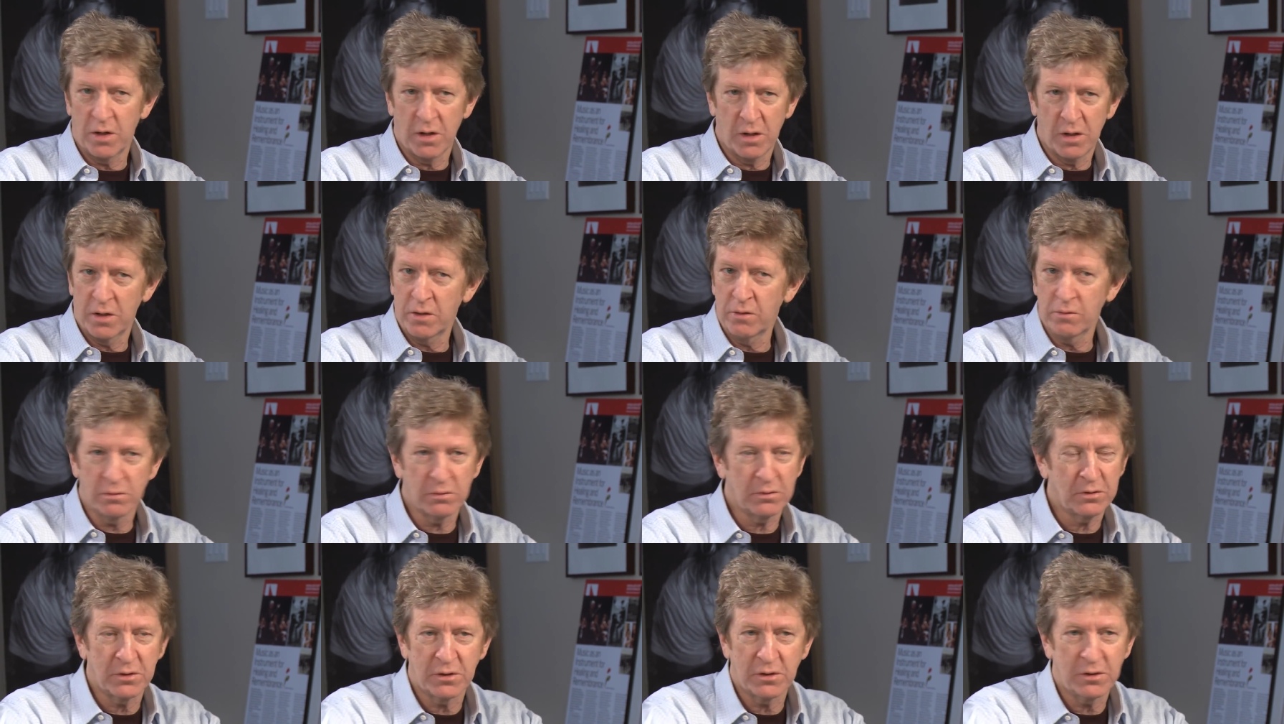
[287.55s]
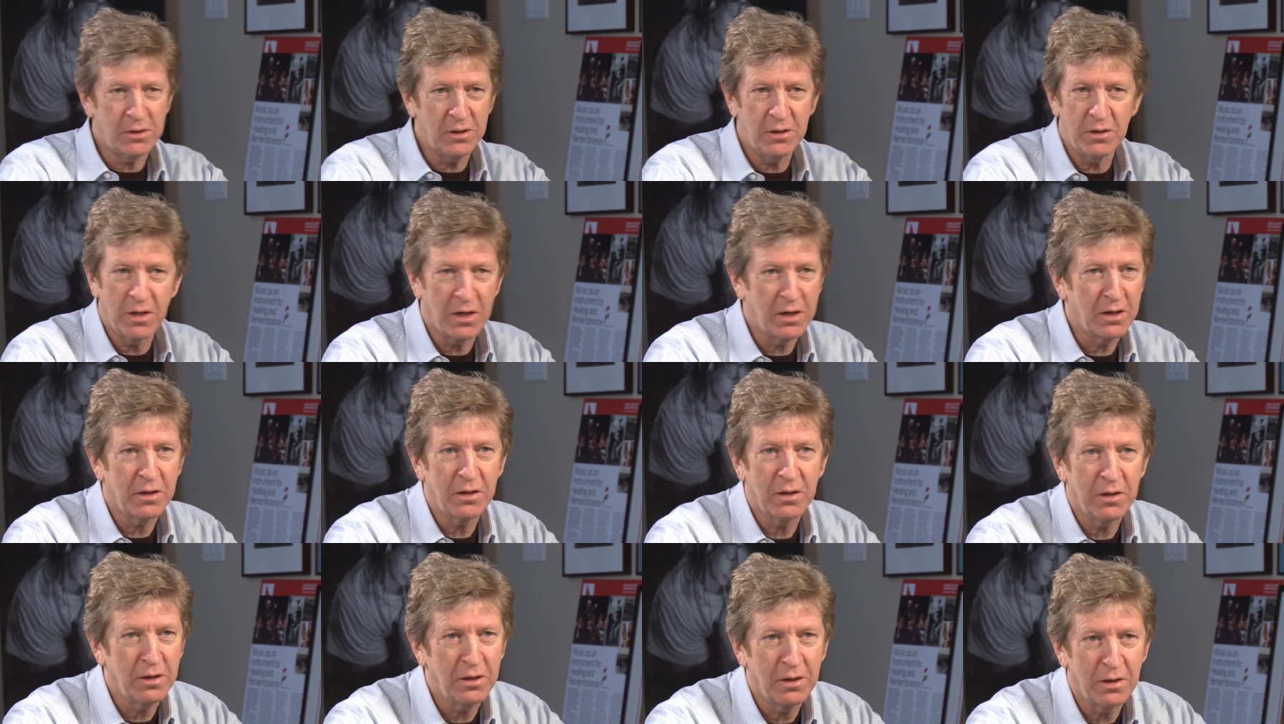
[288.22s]
I don't see
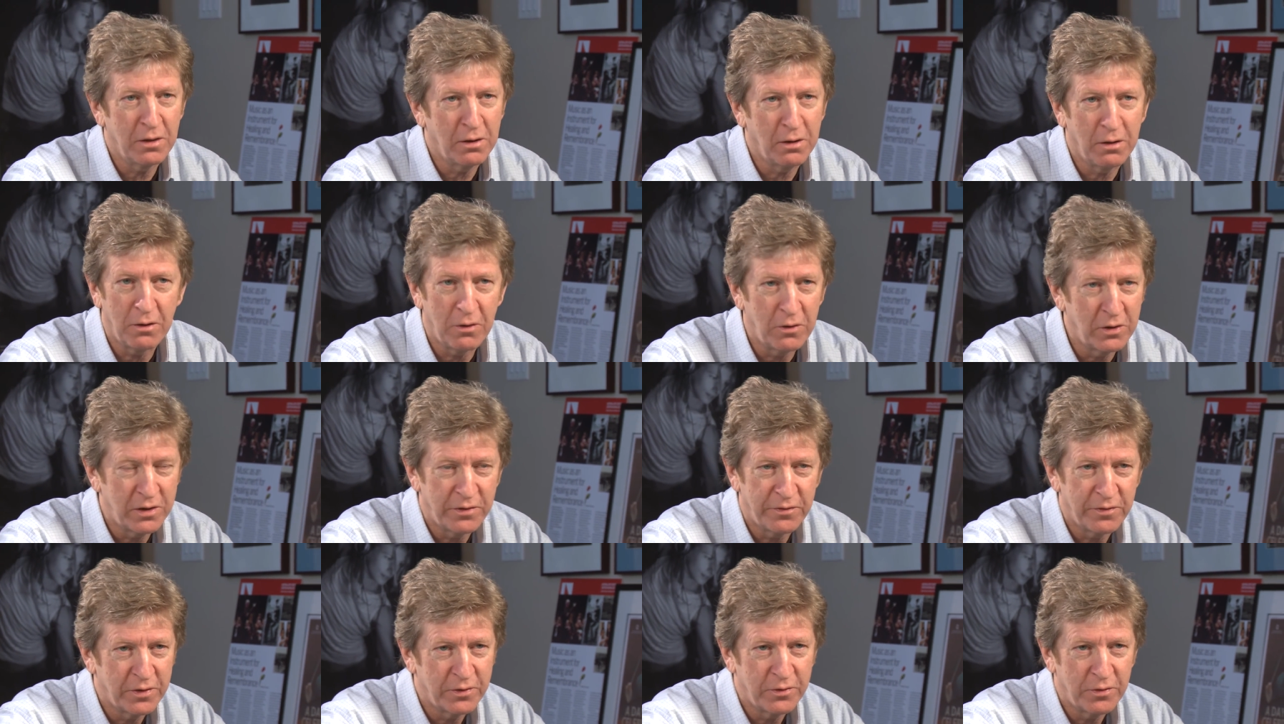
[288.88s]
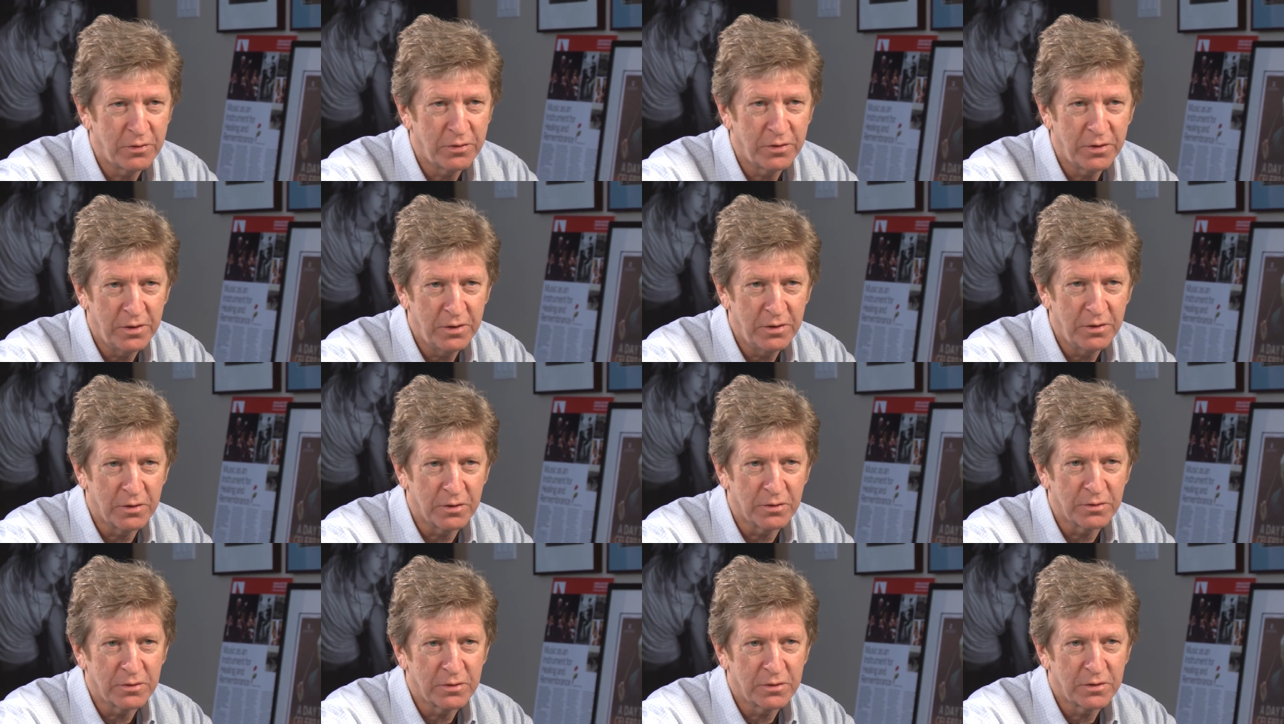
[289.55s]
that in a lot of other
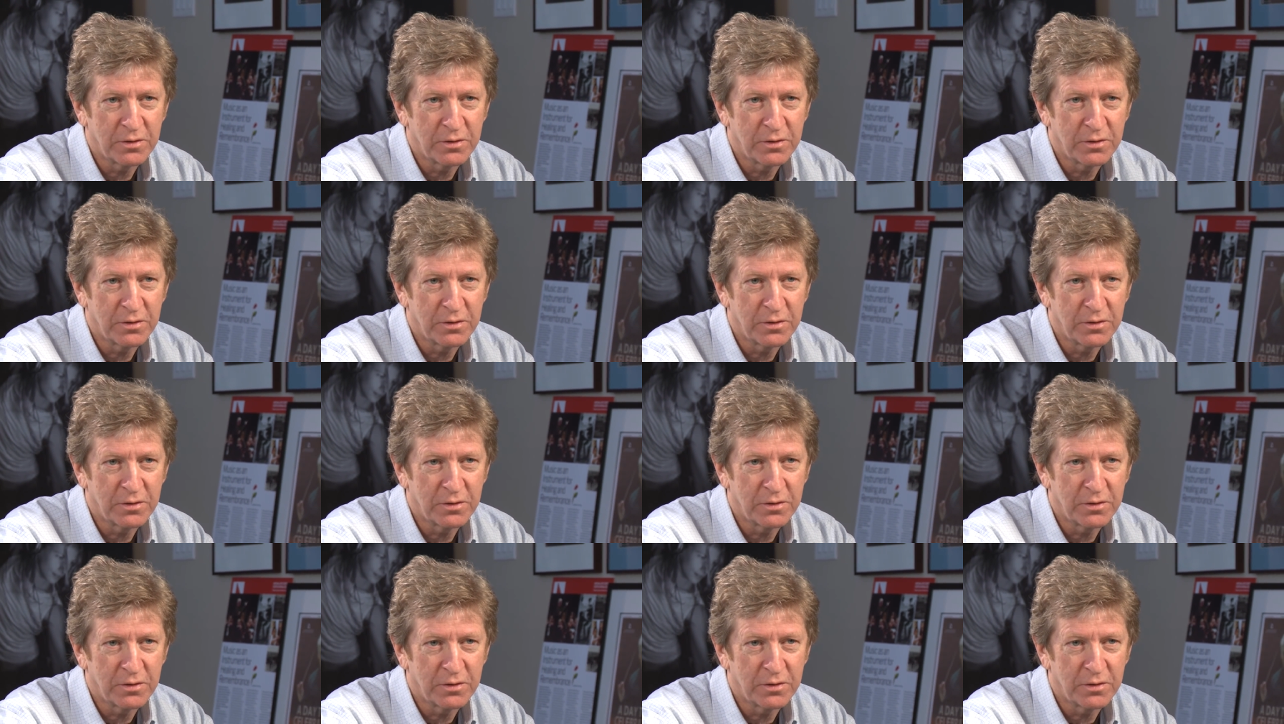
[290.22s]
theaters.